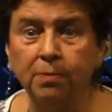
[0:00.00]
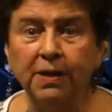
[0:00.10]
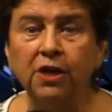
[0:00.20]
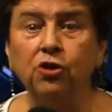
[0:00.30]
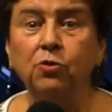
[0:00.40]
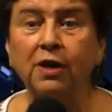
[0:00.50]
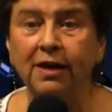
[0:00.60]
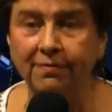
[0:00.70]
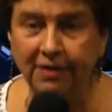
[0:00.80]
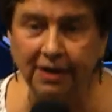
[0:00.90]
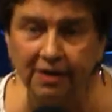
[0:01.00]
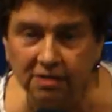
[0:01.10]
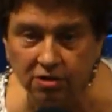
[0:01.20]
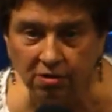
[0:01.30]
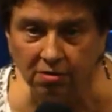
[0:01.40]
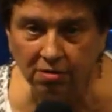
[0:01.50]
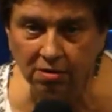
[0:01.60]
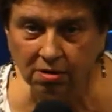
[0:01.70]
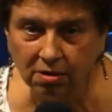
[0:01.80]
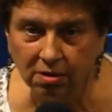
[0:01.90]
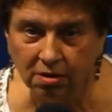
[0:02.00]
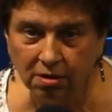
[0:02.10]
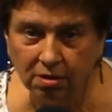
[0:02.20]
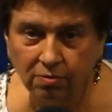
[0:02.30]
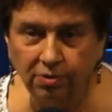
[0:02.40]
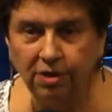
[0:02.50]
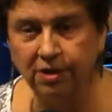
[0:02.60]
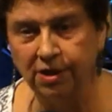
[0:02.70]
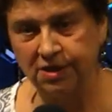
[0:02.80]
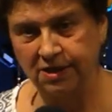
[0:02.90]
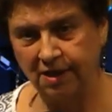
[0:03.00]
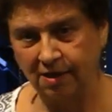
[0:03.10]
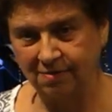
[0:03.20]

me you have the answer, what are you going to say?